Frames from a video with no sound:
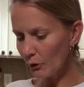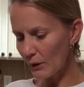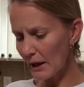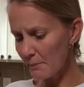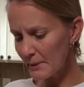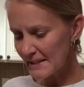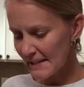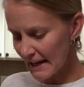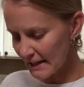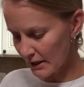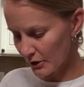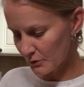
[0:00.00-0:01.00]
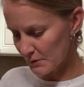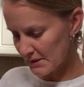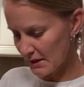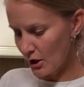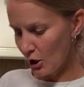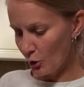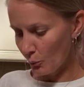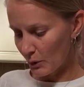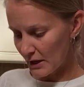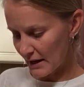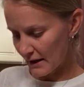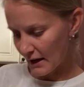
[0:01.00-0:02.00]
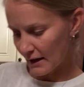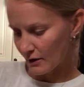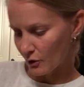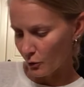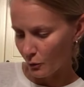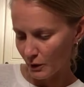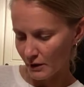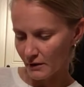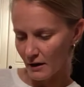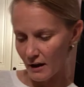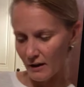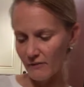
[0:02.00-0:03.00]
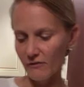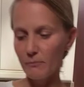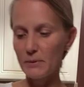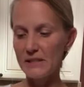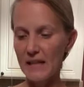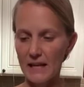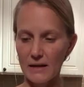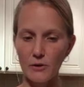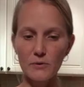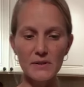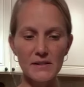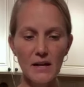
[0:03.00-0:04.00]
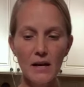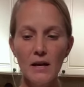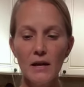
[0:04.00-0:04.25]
Okay, potatoes. We got a quart of potatoes.